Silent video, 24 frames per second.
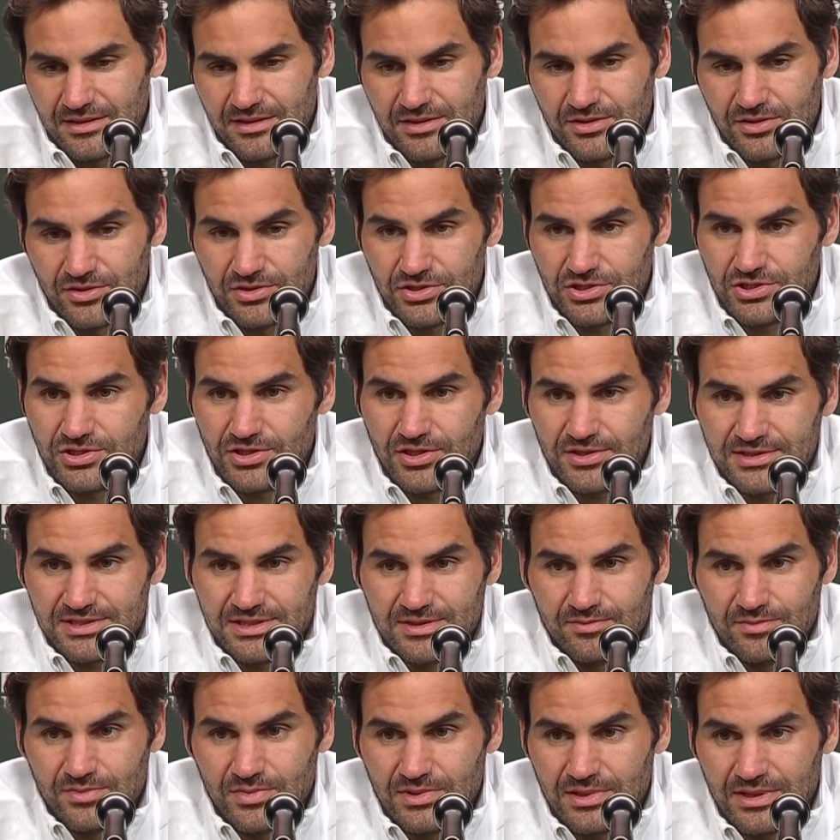good shots
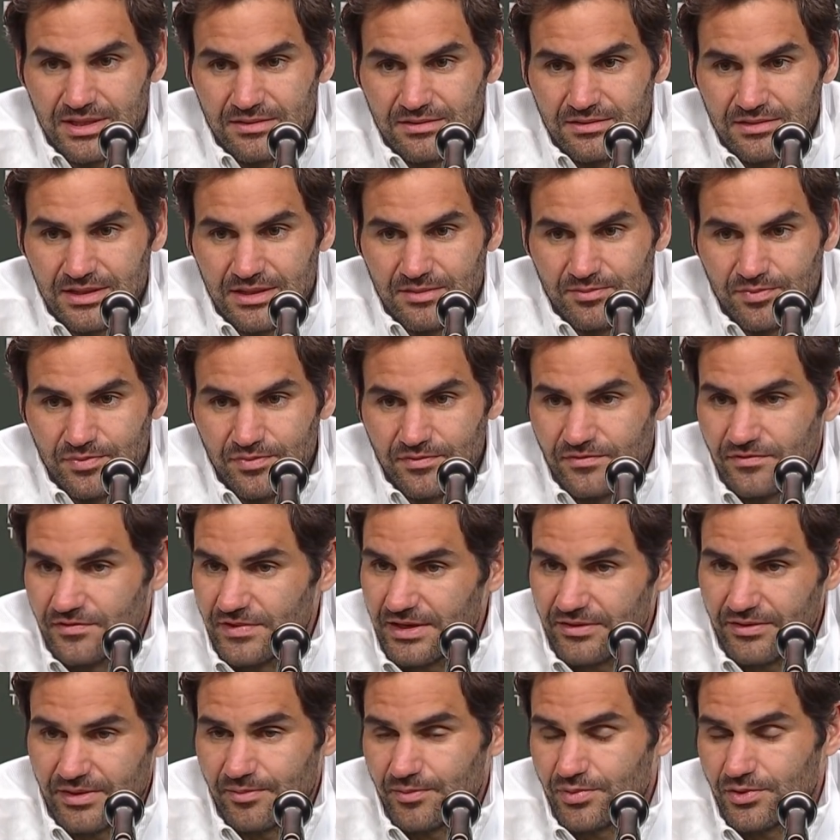in
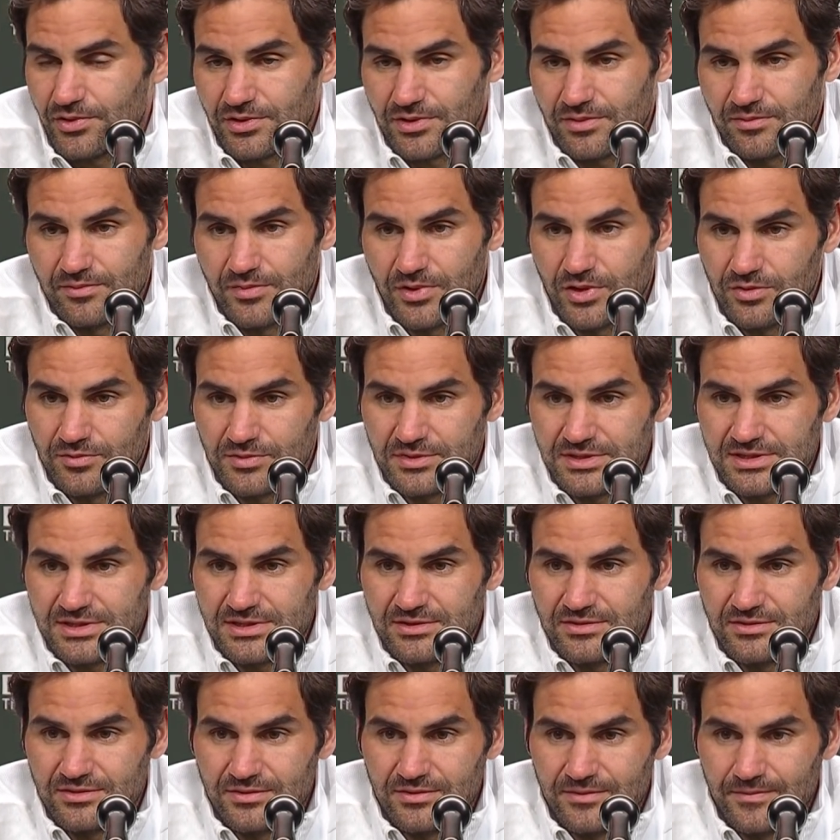very important moments
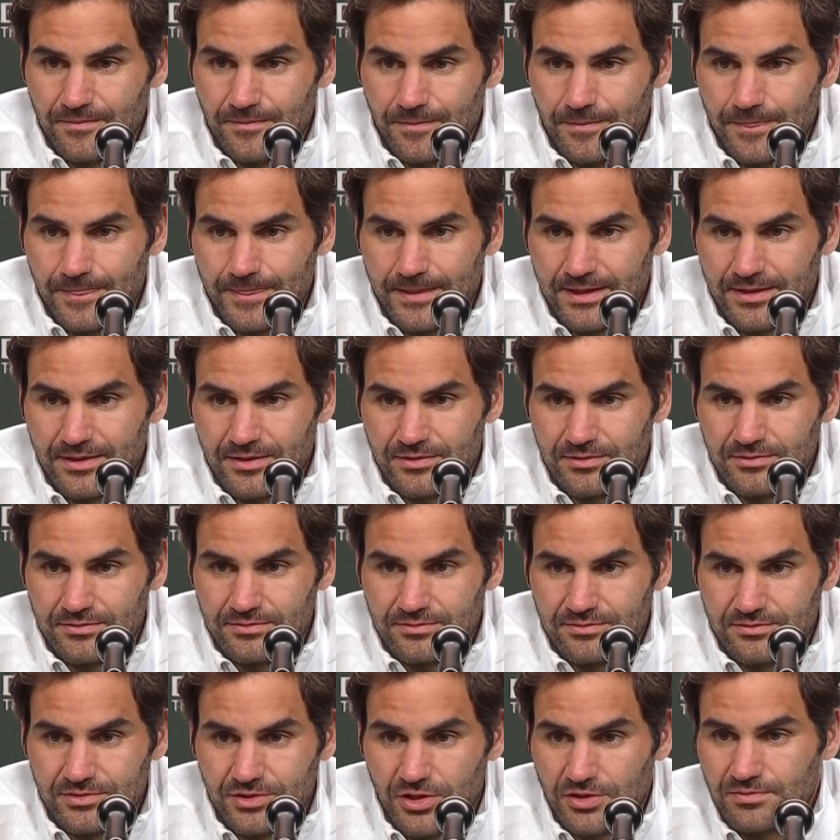to, you know,
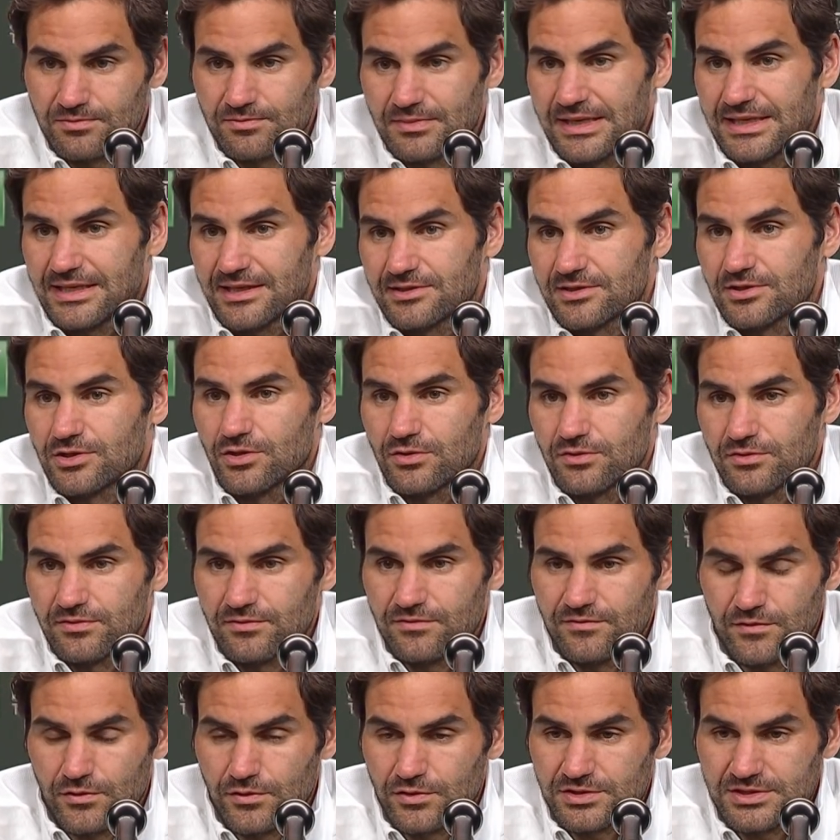not make it go
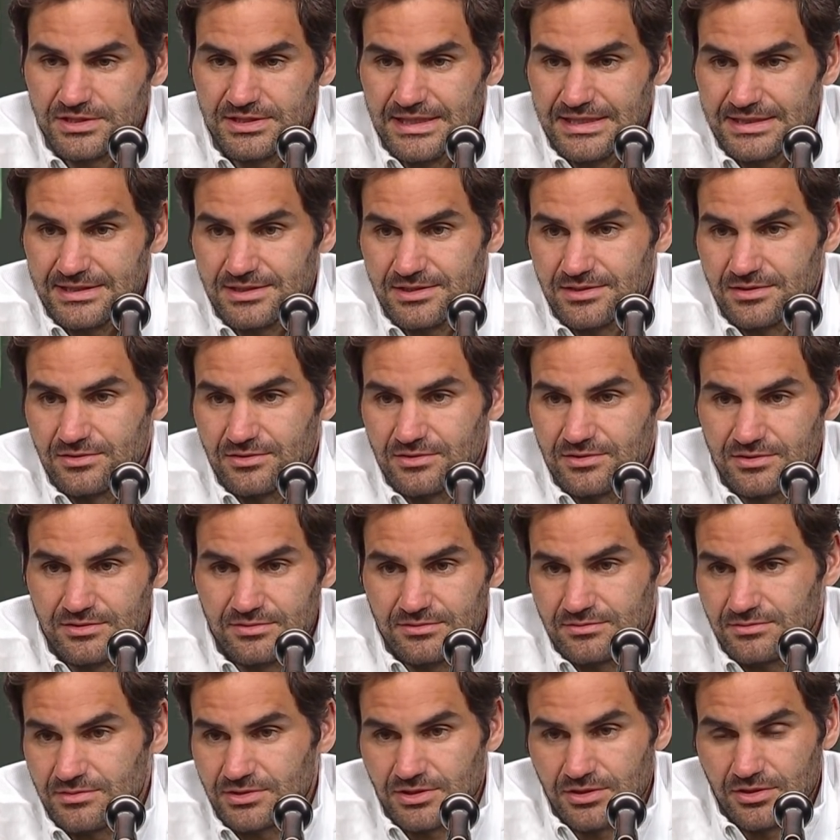four sets, or,
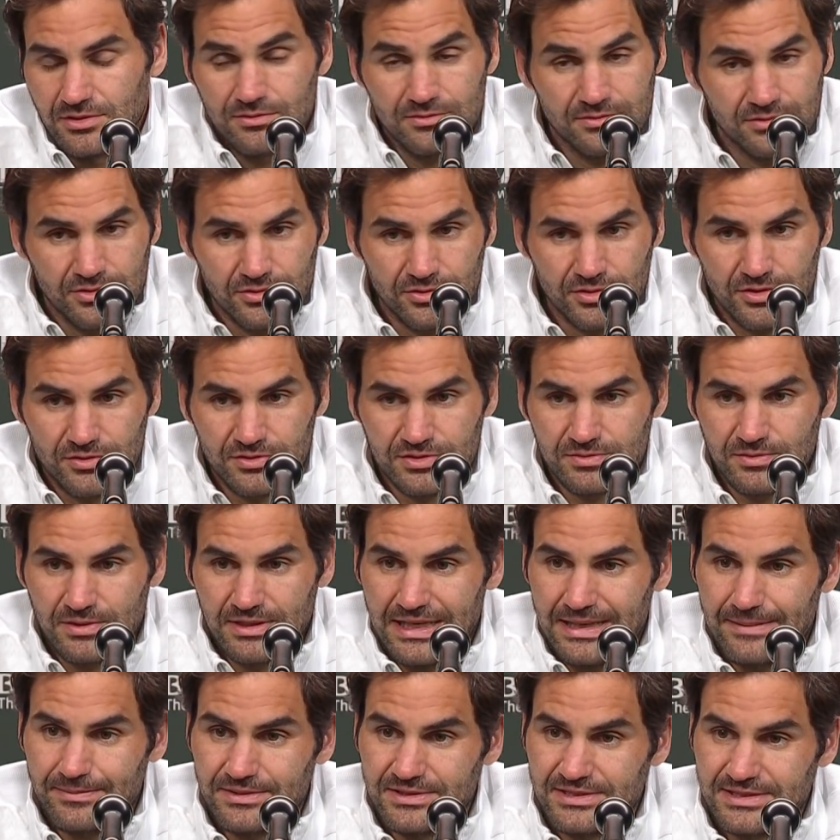you know, who knows what
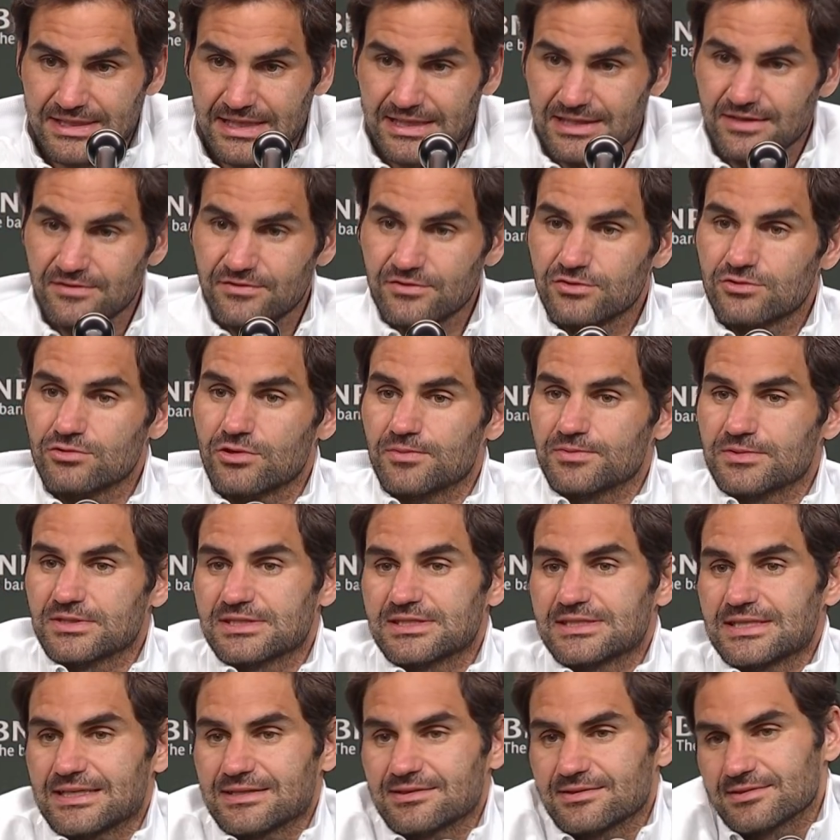happens then if you drop the
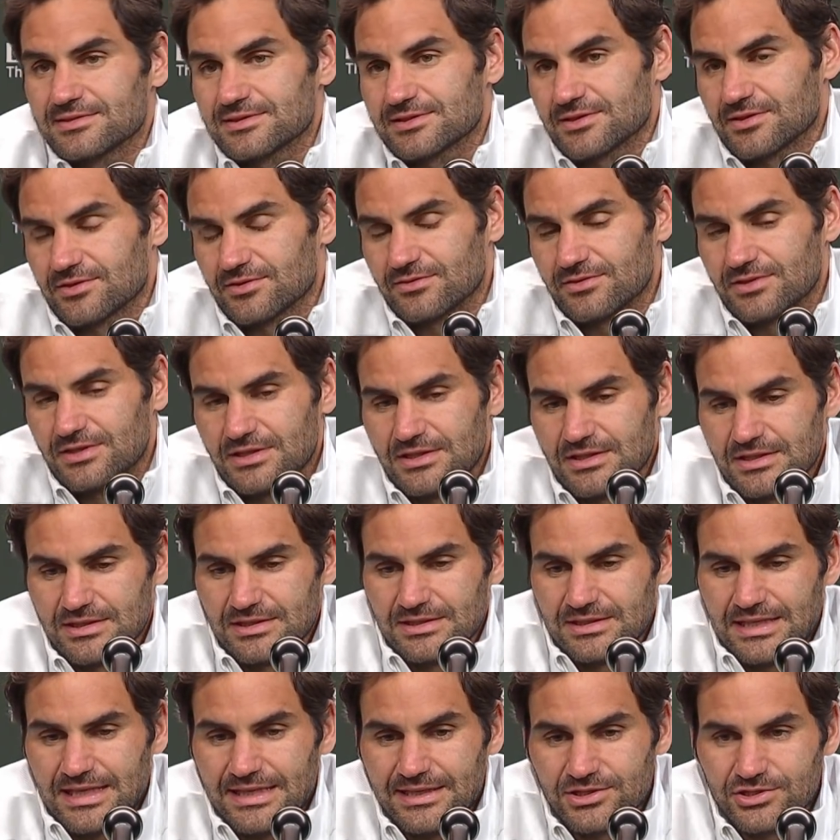set. So
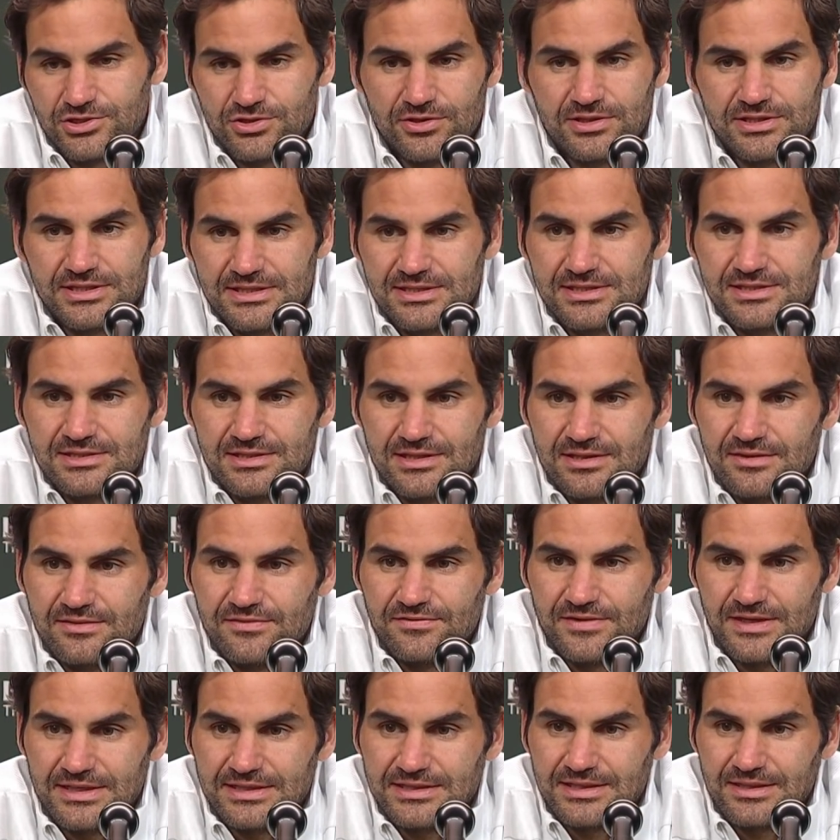I enjoy these
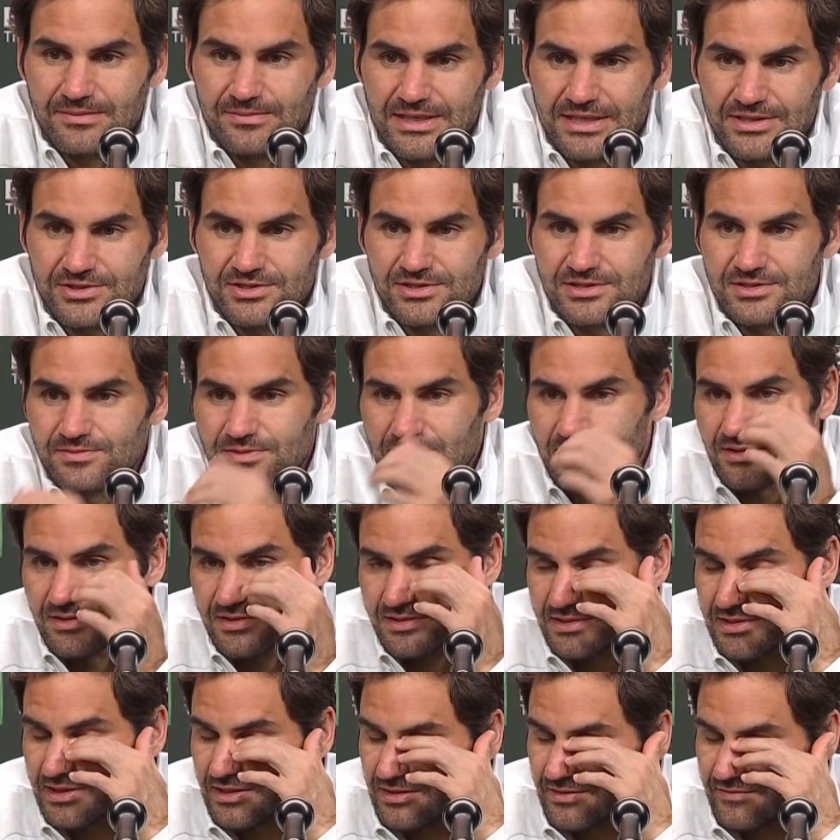fighting matches
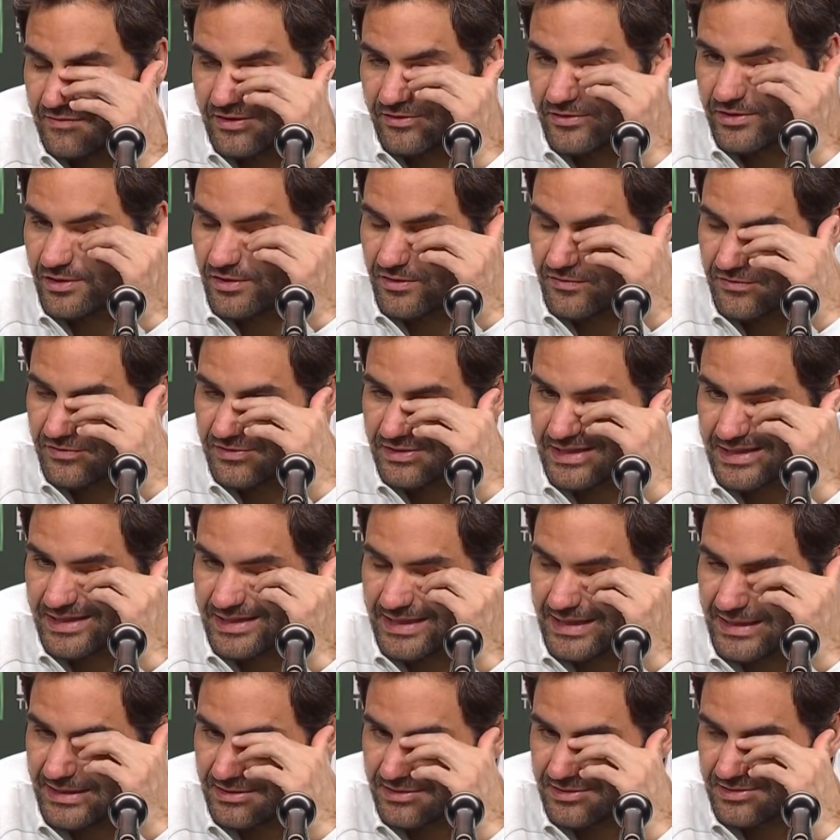because very often I
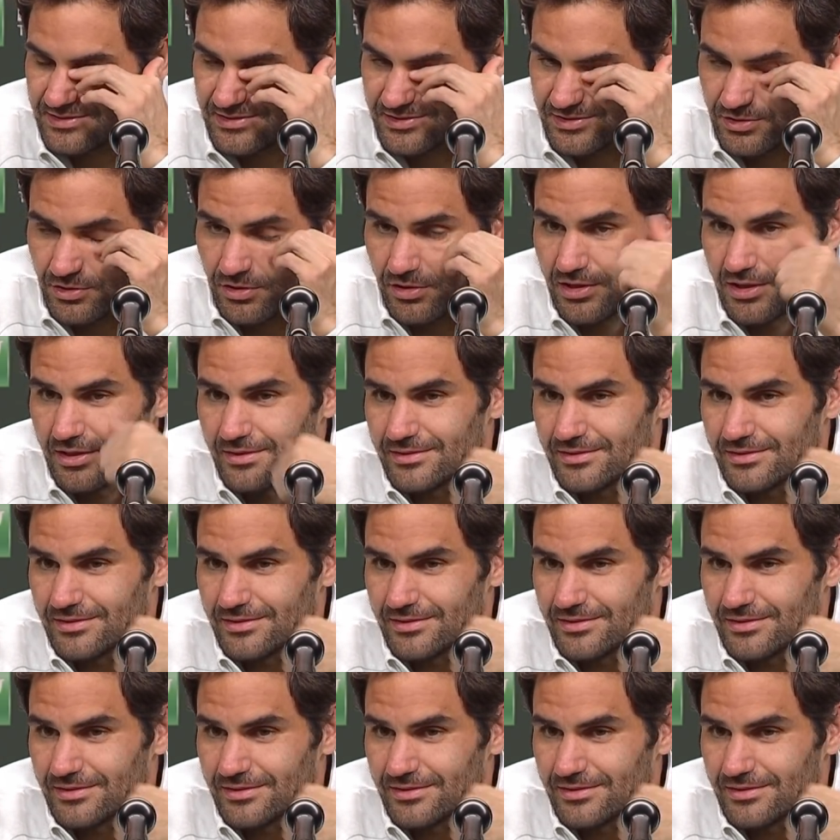can't talk